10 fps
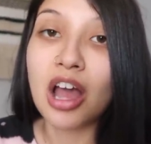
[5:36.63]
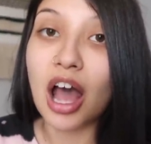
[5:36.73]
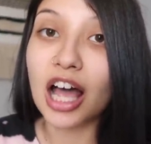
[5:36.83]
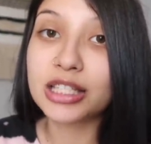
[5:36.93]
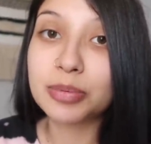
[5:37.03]

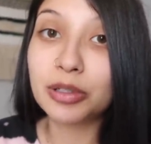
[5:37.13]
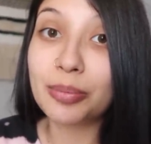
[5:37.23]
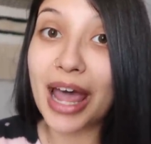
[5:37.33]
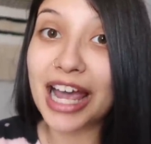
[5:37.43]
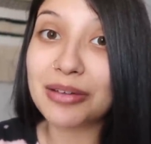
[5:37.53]
hospital
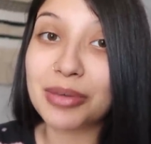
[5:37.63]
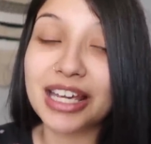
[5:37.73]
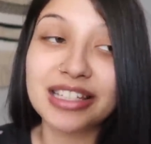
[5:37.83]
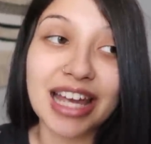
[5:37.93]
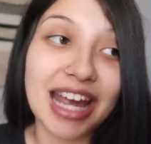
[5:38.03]
bag
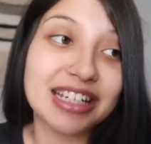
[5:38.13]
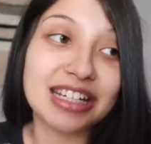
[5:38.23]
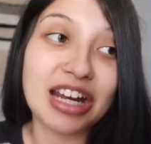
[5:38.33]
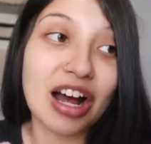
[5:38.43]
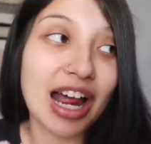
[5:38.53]
because i
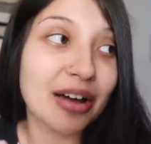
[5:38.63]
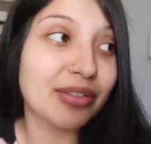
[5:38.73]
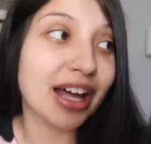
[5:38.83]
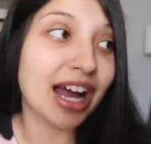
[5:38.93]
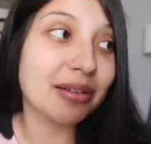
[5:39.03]
did not have
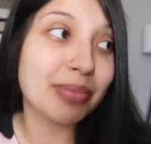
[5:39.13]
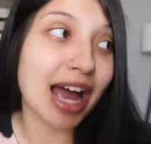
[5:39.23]
that